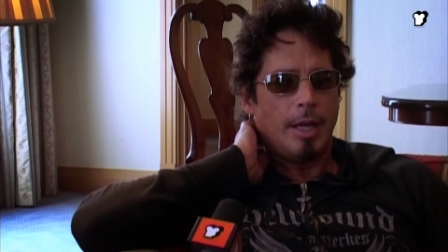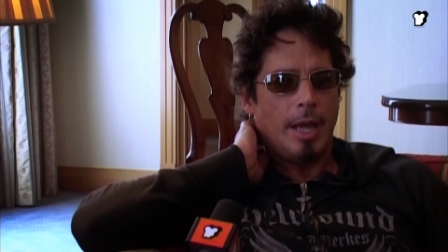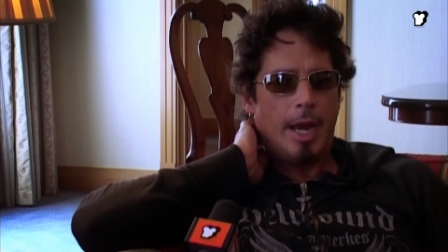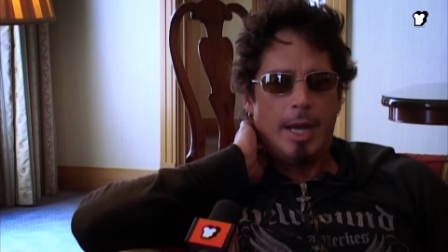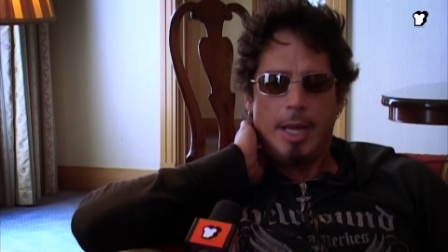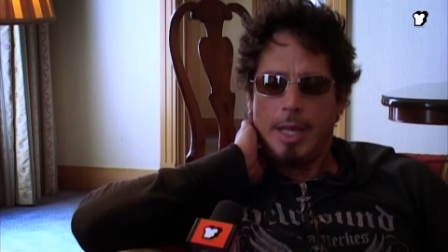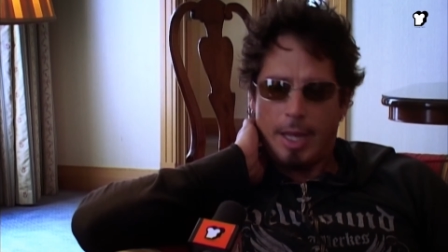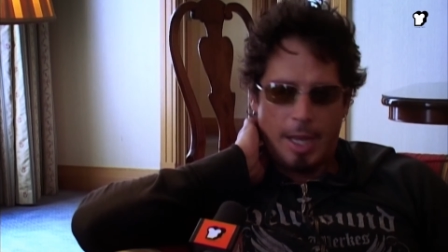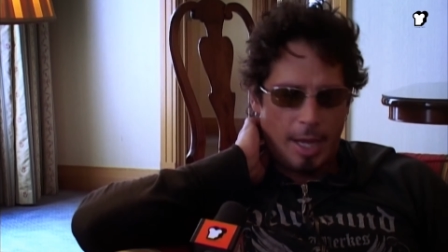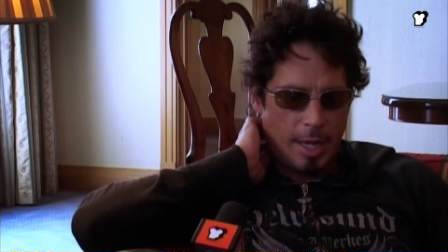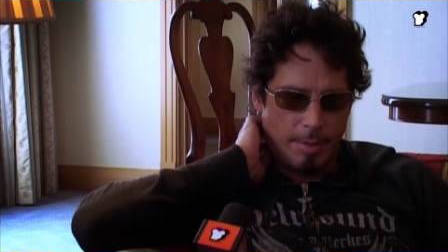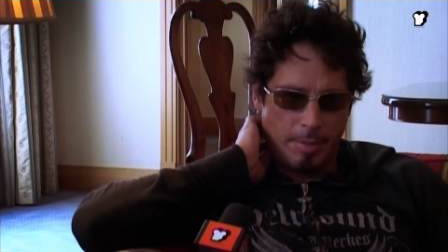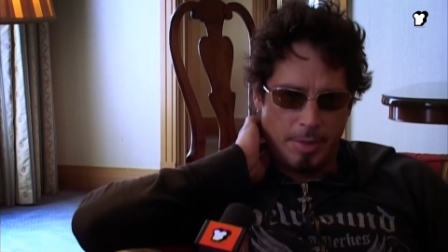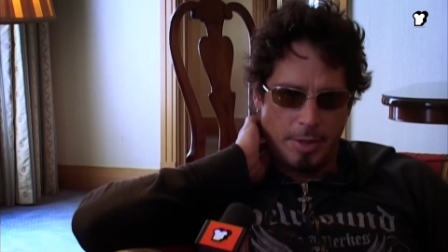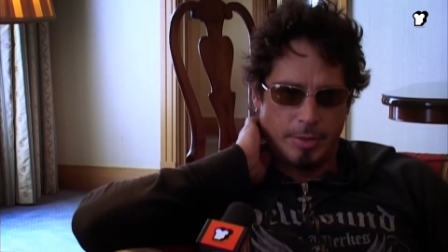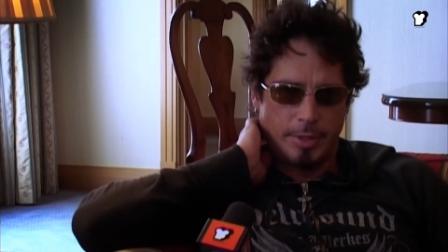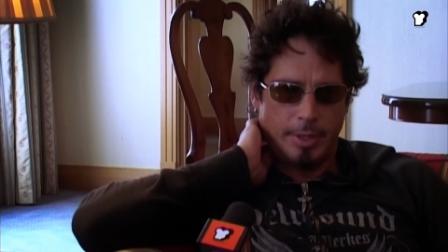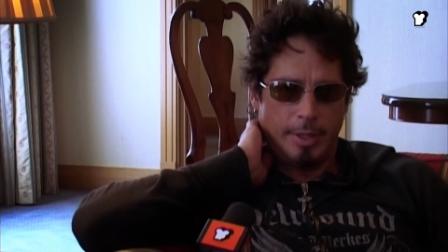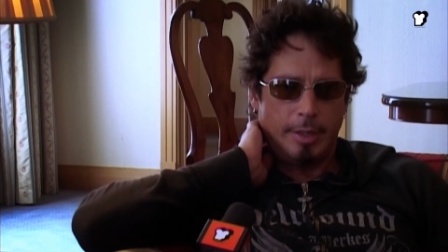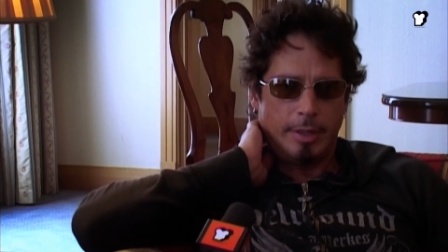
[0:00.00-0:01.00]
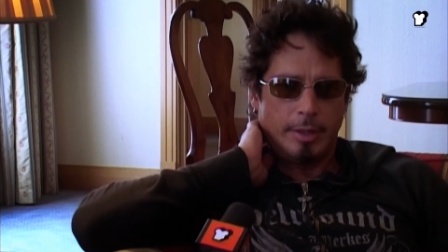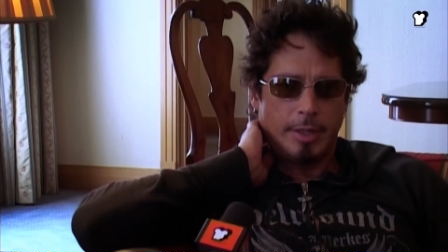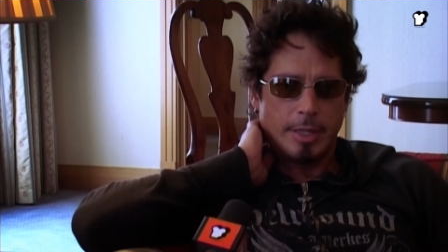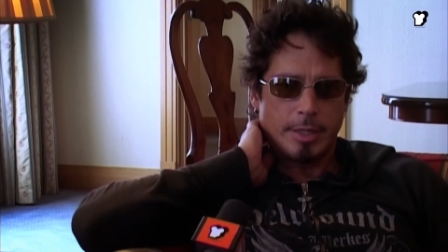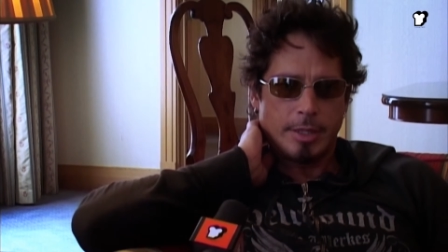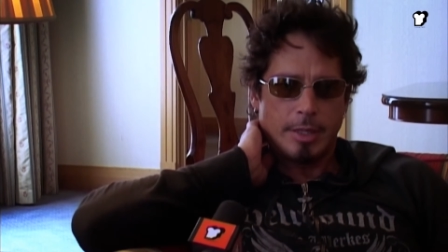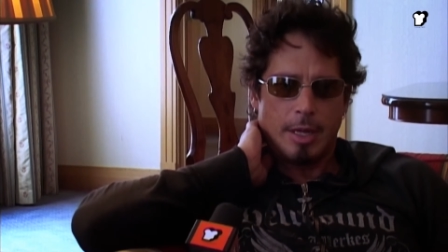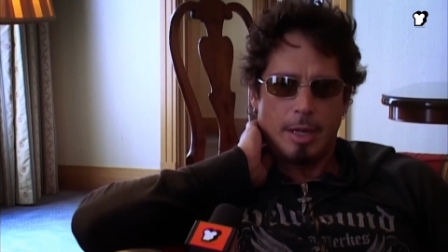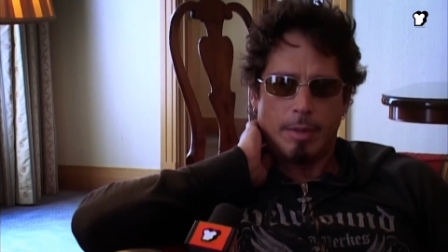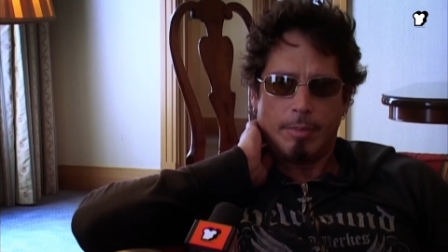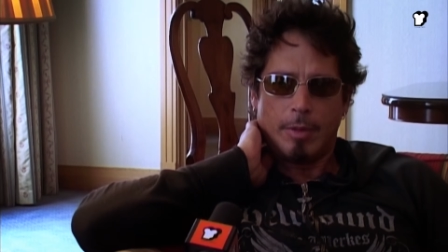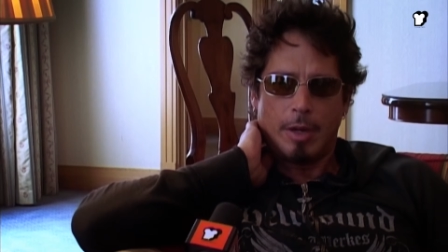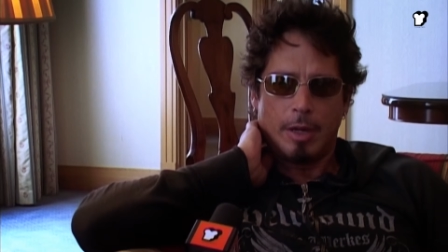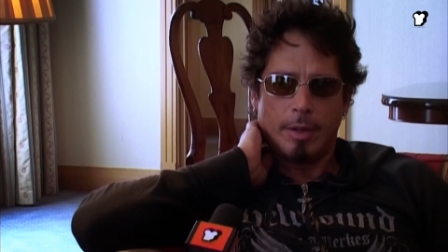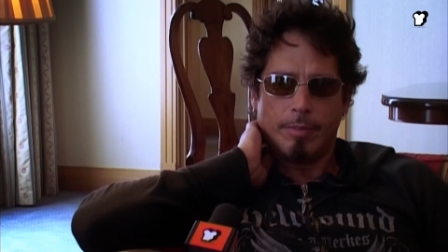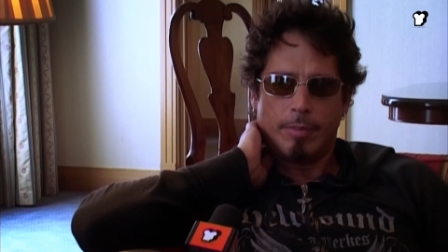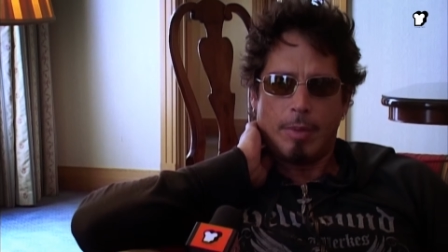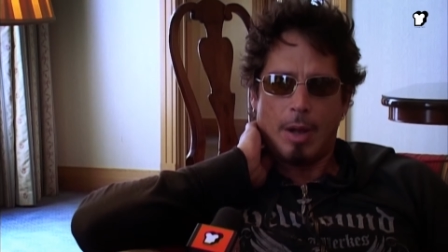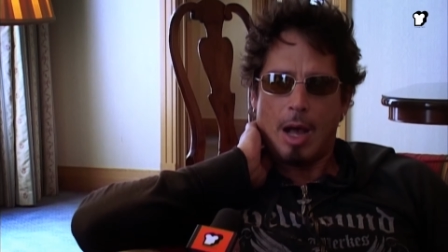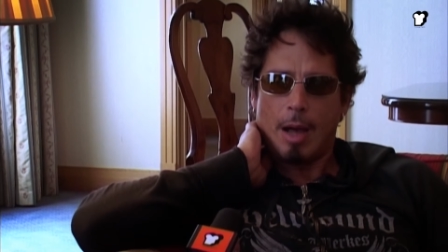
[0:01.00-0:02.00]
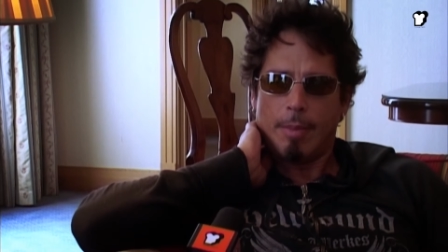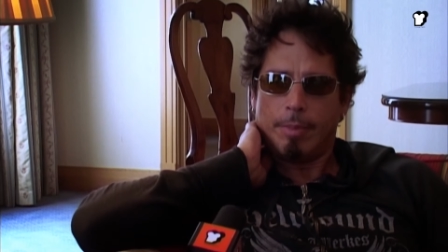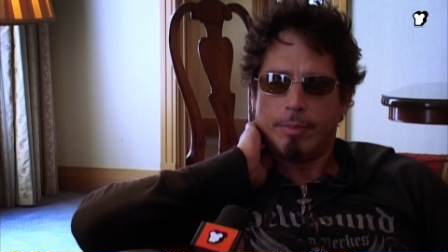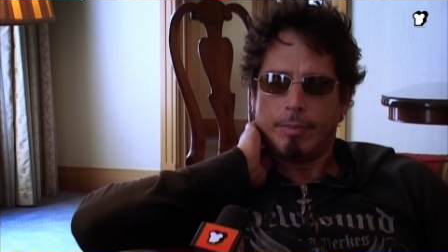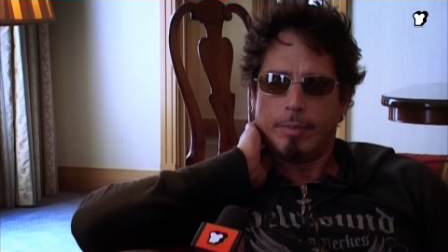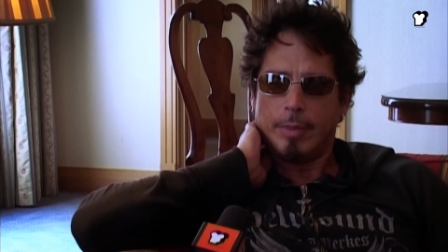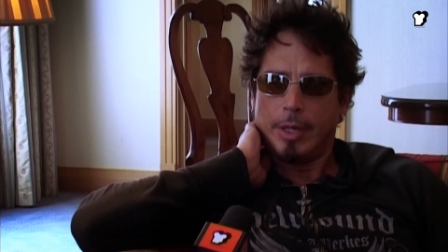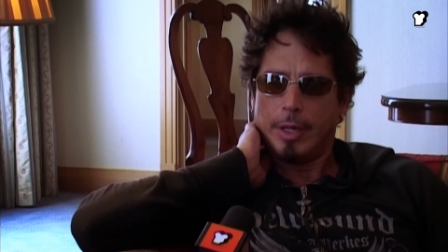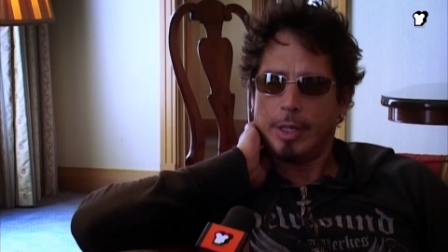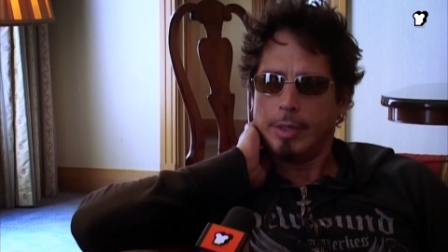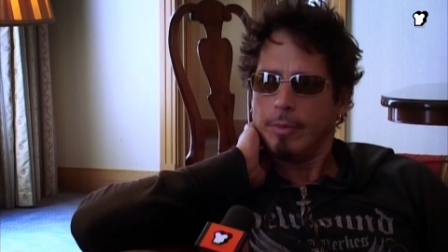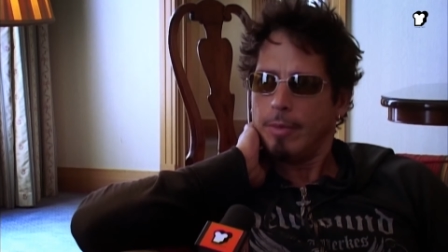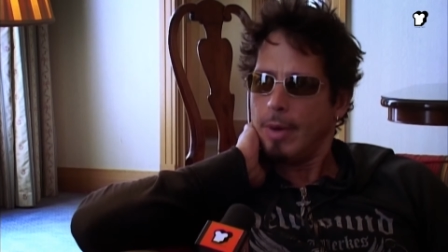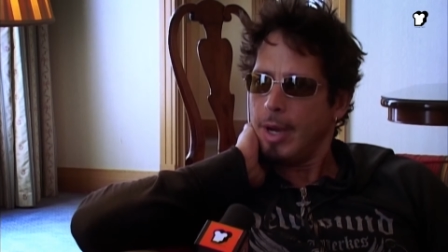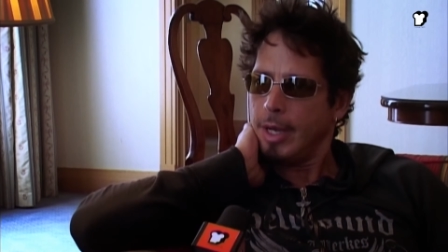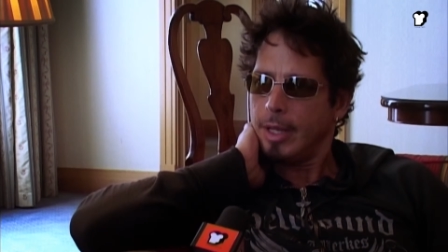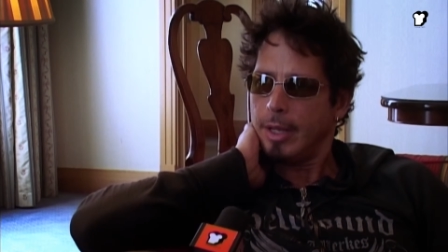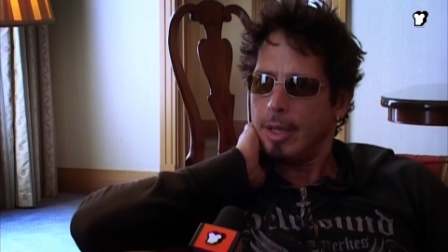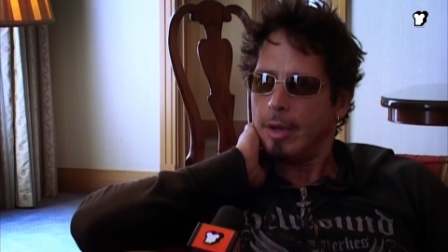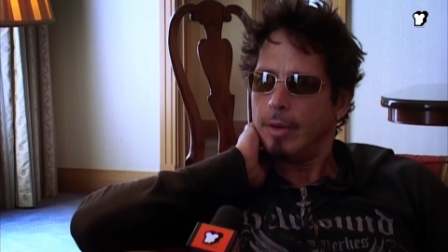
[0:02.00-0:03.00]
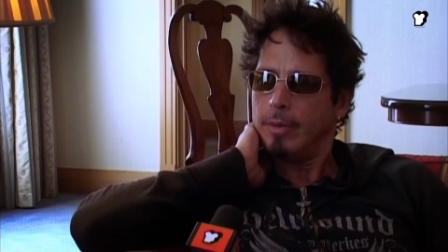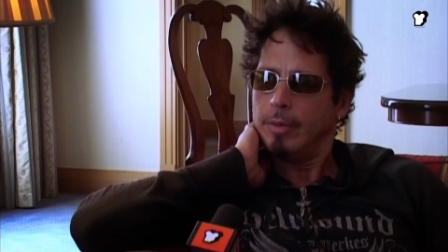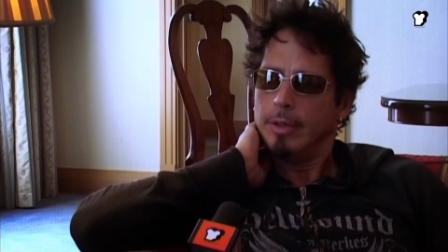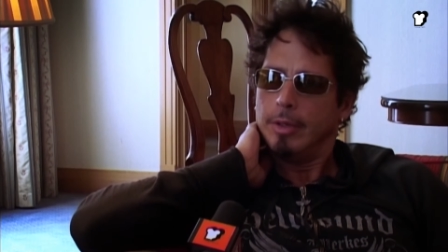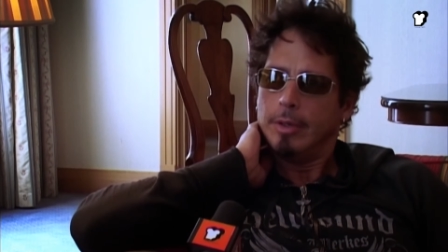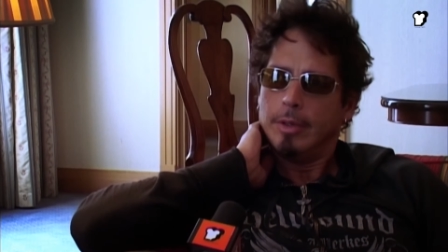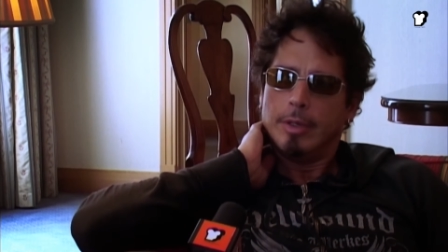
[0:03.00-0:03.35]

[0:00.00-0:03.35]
any kind of music that's not on pop hit radio.